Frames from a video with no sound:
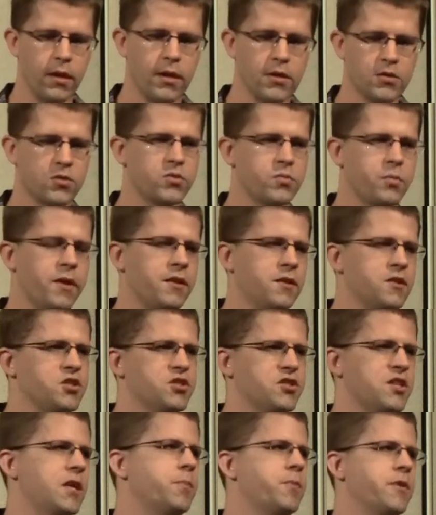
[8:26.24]
So it was mainly
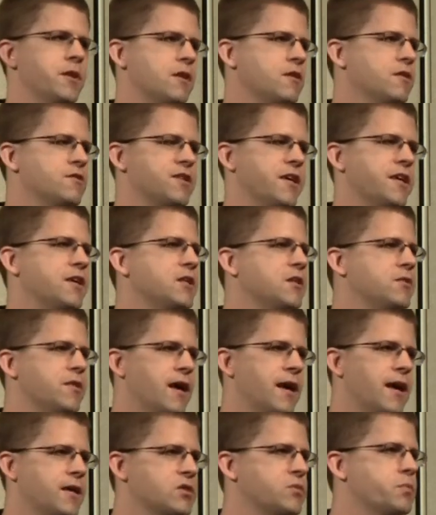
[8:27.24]
just keeping entertained in
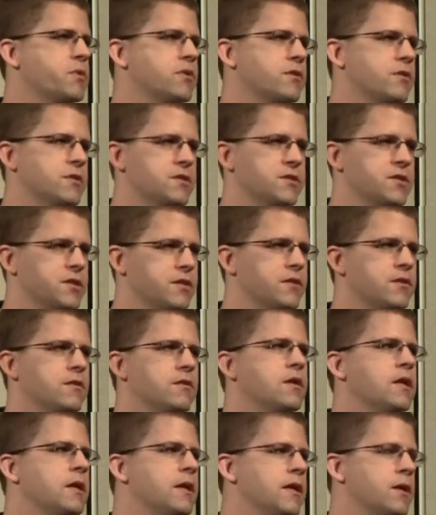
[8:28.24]
the hospital
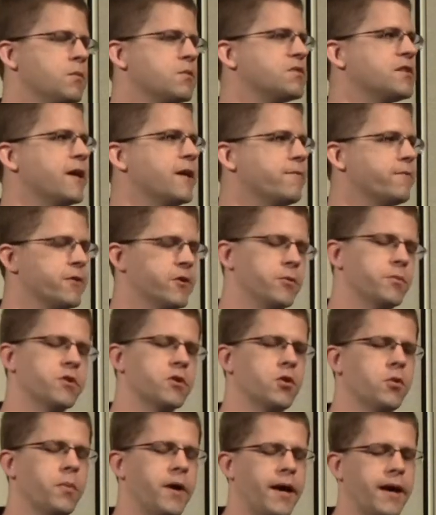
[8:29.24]
until it was time for him
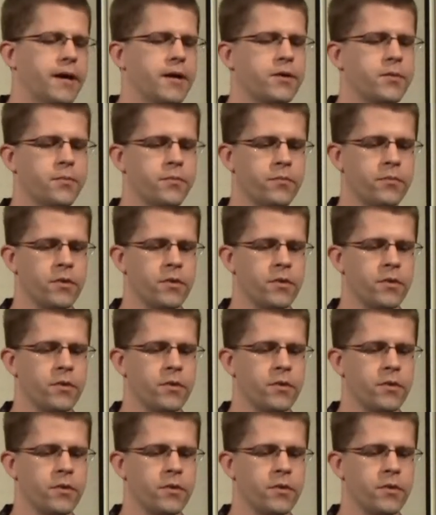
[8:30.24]
to go back.